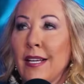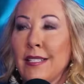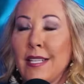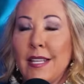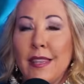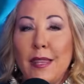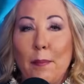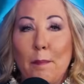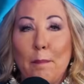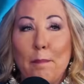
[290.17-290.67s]
I
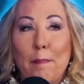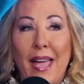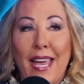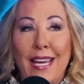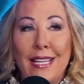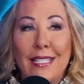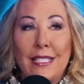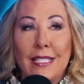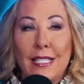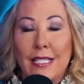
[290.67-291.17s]
said the
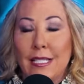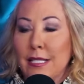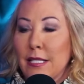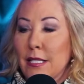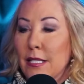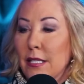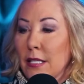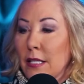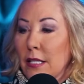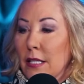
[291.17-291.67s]

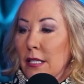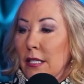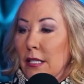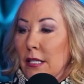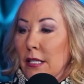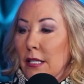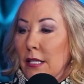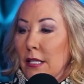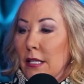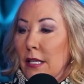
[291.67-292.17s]
basis,
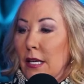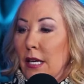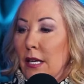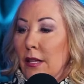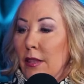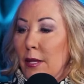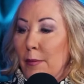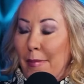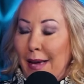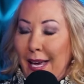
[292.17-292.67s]

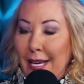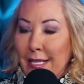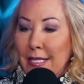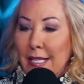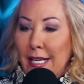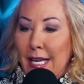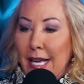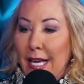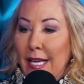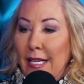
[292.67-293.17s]
the
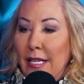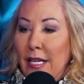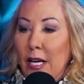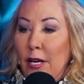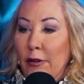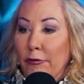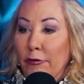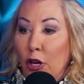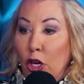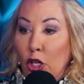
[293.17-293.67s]
baseline
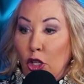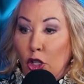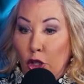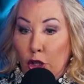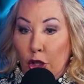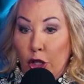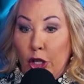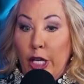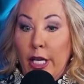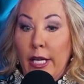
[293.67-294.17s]
of
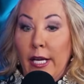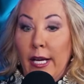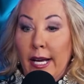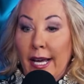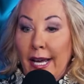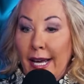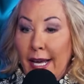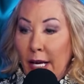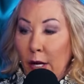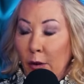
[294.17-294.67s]
good,
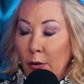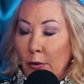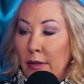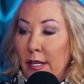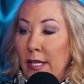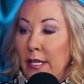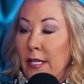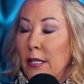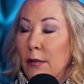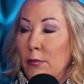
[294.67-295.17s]

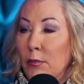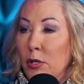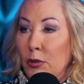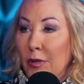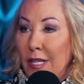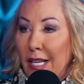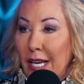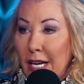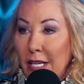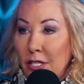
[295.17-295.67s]
healthy
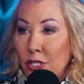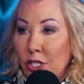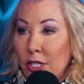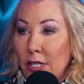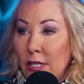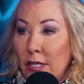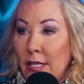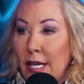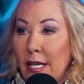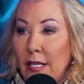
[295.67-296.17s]

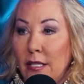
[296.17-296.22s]
communication,